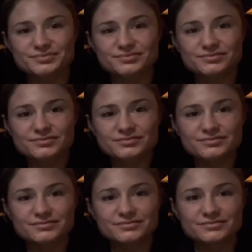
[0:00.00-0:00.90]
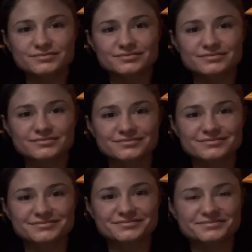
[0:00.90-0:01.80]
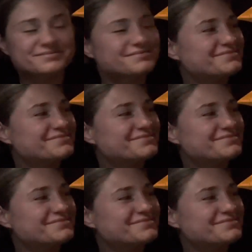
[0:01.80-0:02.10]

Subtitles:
This person isn't speaking.